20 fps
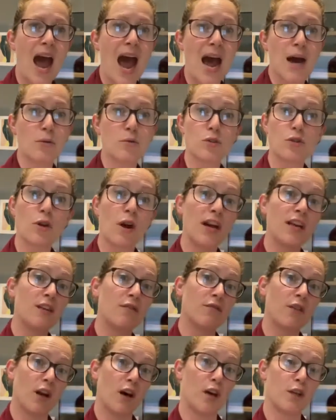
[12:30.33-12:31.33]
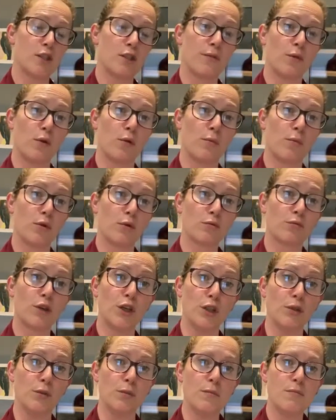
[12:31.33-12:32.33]
outside of large formal
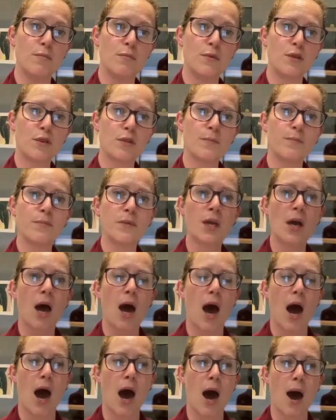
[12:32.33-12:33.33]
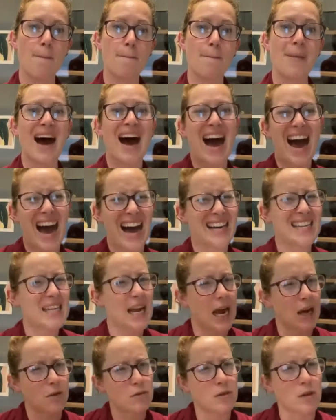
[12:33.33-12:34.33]
rooms and
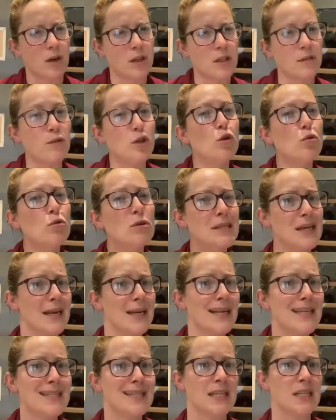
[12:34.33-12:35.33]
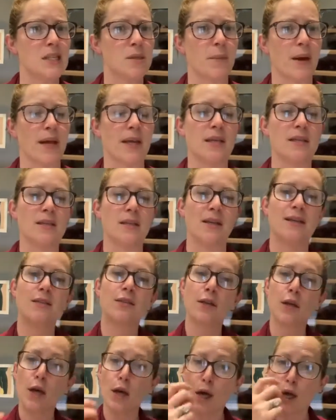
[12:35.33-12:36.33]
outside of utility
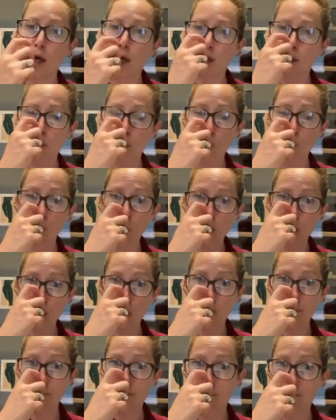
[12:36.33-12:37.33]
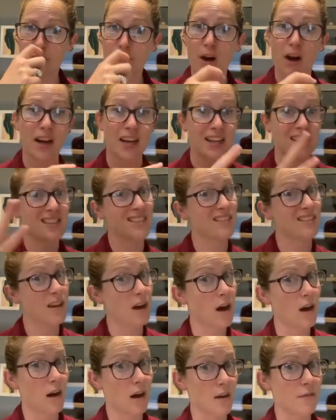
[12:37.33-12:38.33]
spaces. So what you'll often find,
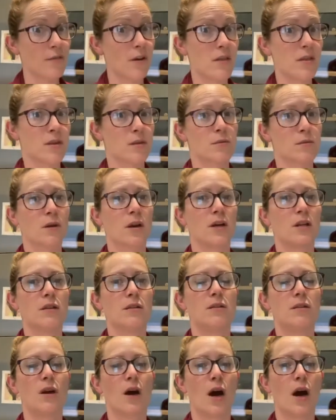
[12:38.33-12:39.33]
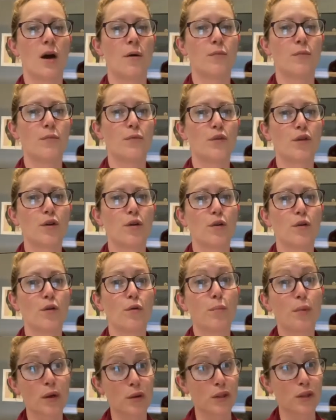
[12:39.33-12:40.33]
and I find this when I
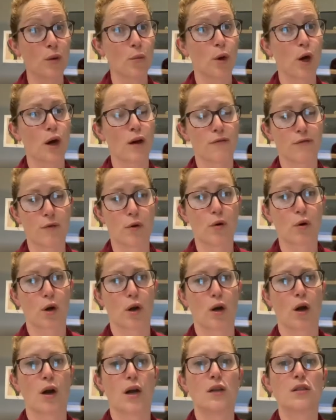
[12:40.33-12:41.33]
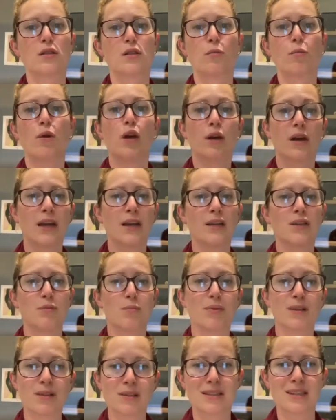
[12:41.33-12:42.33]
do building work for clients and we're looking to
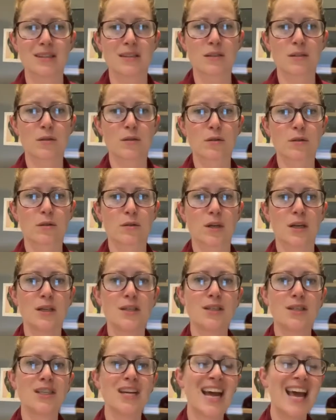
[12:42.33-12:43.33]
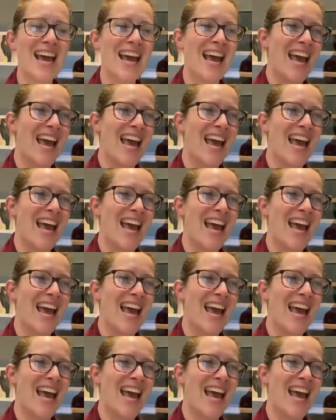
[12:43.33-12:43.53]
build in storage,